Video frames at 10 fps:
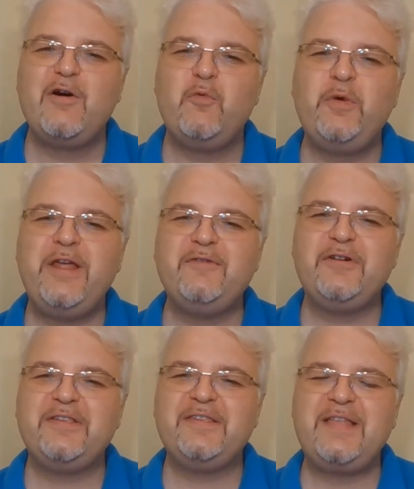Whenever
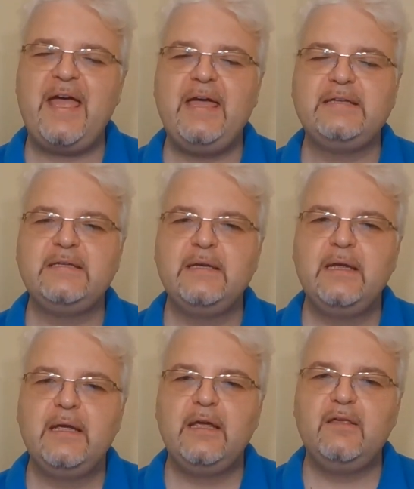a state
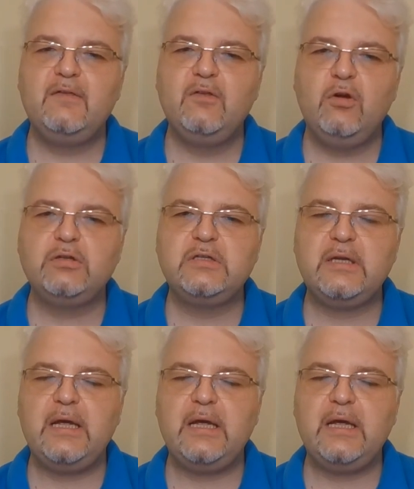is not